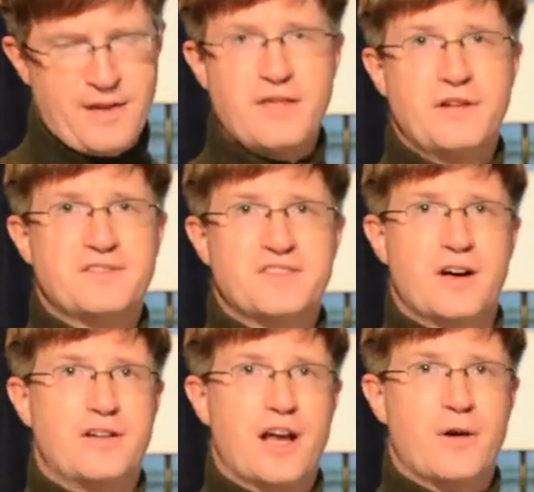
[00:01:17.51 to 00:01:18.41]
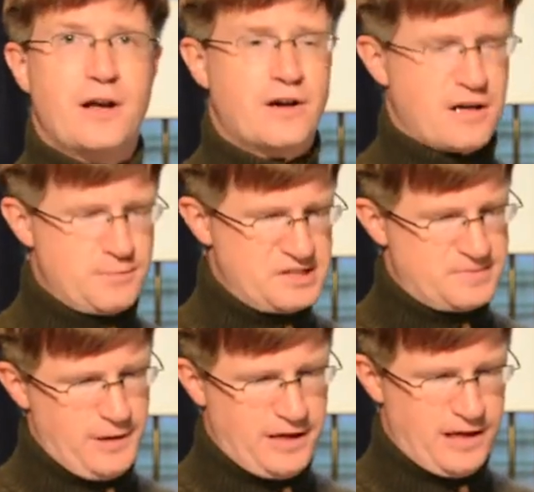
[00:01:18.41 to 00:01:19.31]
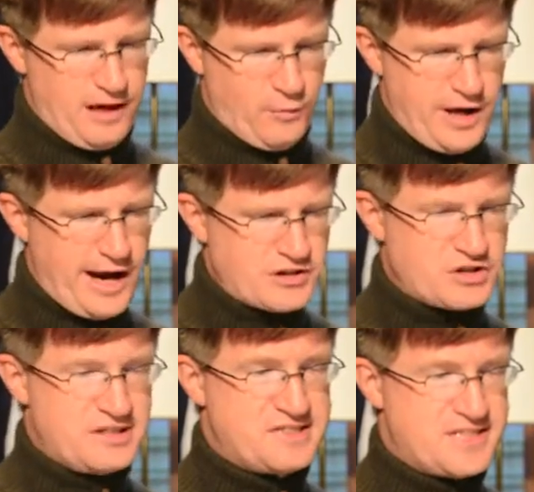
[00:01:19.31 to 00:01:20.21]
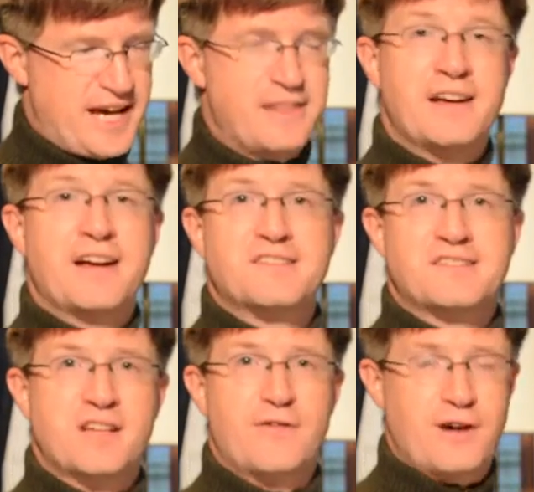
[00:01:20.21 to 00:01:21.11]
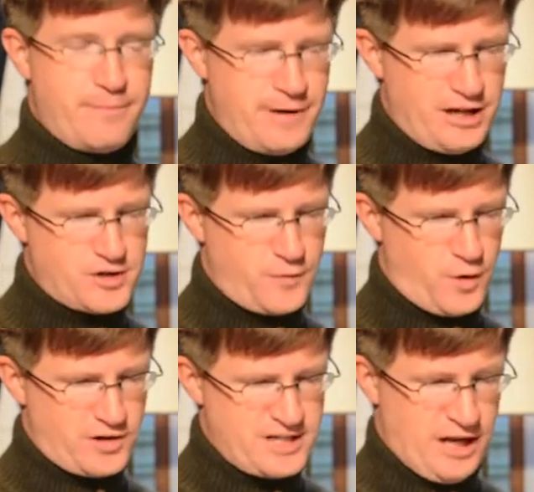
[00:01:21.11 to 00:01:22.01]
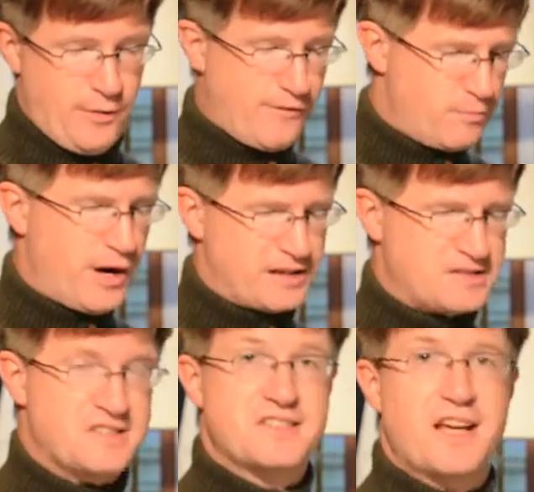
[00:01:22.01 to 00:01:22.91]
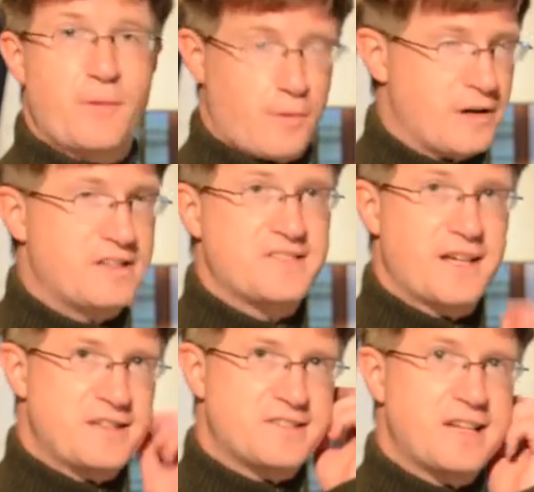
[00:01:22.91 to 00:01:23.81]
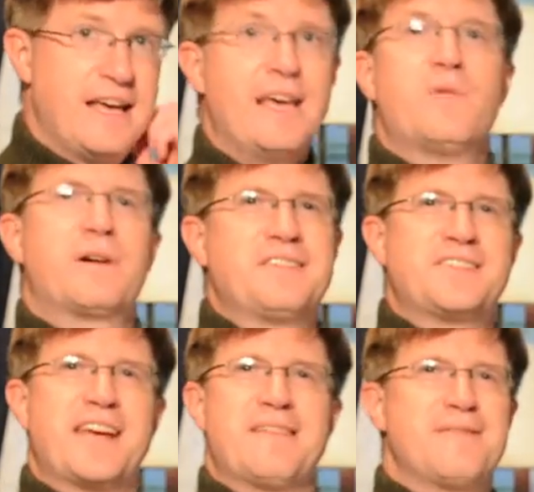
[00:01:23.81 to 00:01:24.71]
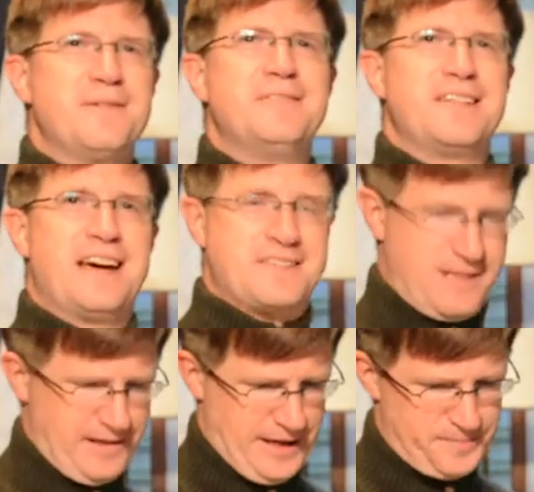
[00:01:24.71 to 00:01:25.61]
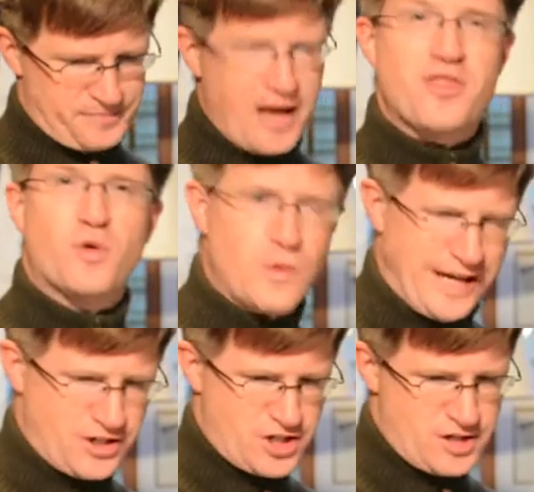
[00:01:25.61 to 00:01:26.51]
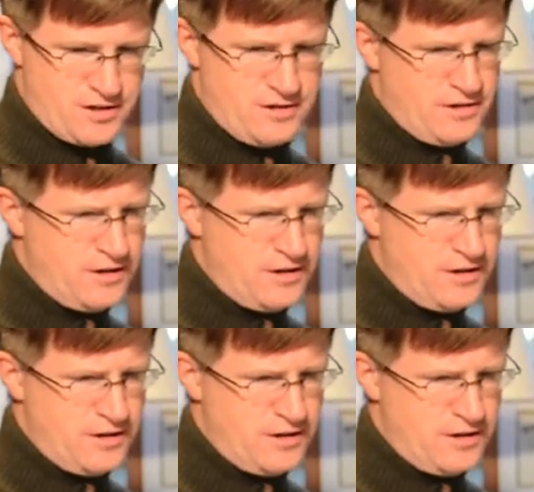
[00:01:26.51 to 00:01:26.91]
And then there's a narrator going to be speaking, and we actually say the next stuff on page 14. We haven't practiced this yet, but we're going to say it enthusiastically. The rich,